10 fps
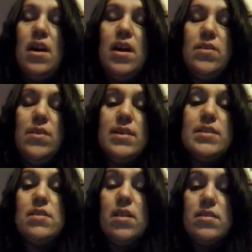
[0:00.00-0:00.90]
I know it has
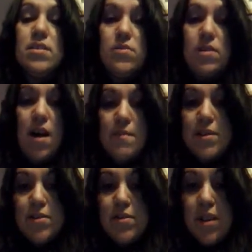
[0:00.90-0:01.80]
a lot to do with time
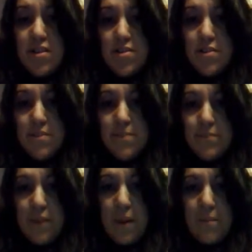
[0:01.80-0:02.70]
and attention,
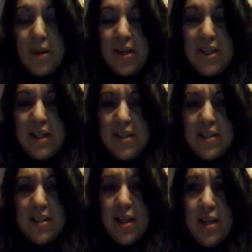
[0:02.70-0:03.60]
but I